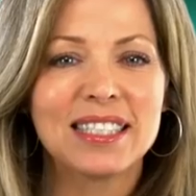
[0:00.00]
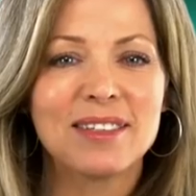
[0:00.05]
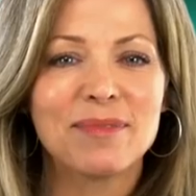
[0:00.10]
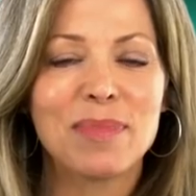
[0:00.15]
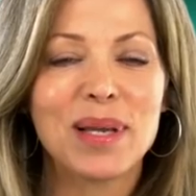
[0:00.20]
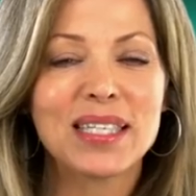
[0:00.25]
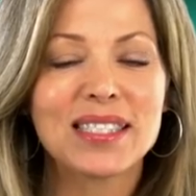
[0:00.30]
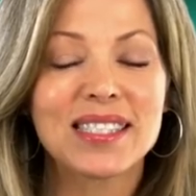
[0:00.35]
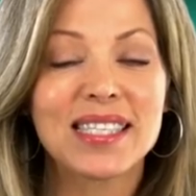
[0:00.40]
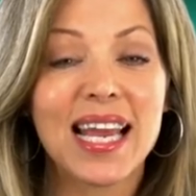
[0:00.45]

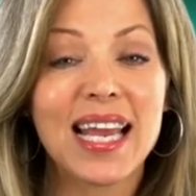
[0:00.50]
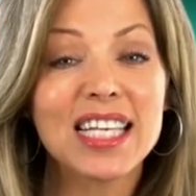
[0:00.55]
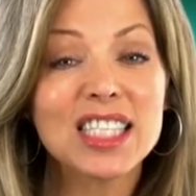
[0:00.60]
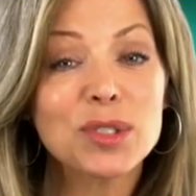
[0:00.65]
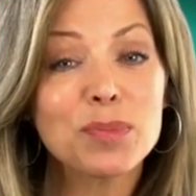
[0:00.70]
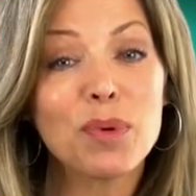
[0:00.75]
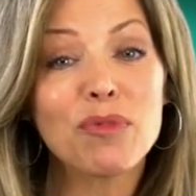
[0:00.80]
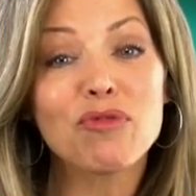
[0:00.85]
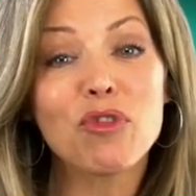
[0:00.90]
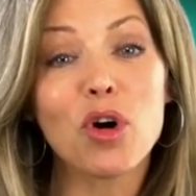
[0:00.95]
Best
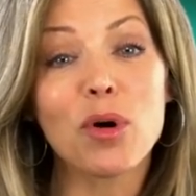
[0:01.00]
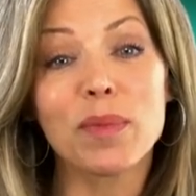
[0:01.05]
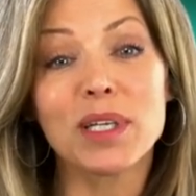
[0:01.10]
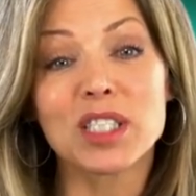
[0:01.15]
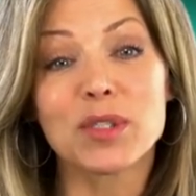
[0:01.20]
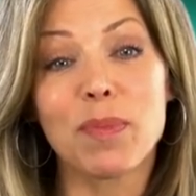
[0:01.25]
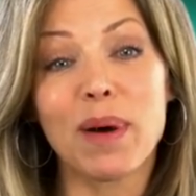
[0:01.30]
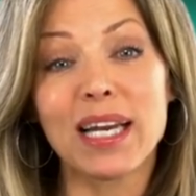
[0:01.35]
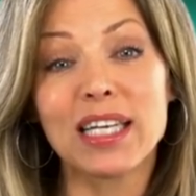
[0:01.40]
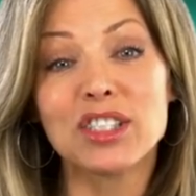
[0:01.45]
dance
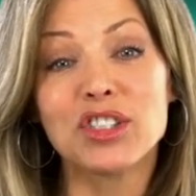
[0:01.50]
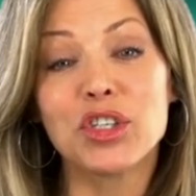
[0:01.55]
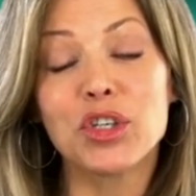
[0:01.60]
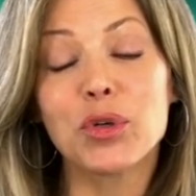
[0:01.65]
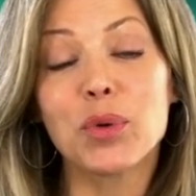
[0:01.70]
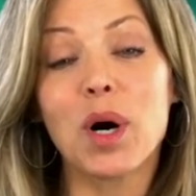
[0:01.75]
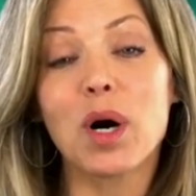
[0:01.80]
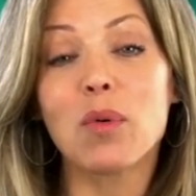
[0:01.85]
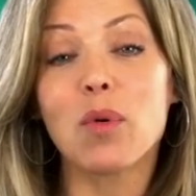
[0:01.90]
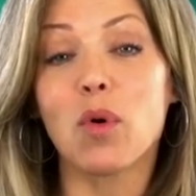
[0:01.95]
performance by a
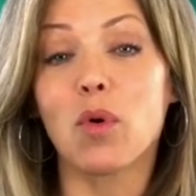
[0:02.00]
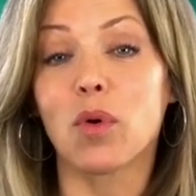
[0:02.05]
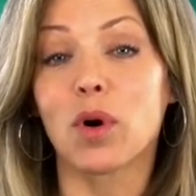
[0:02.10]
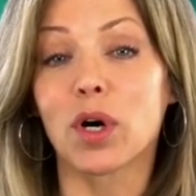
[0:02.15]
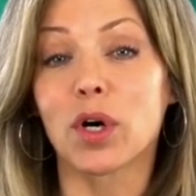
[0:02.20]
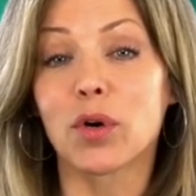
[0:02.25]
duo or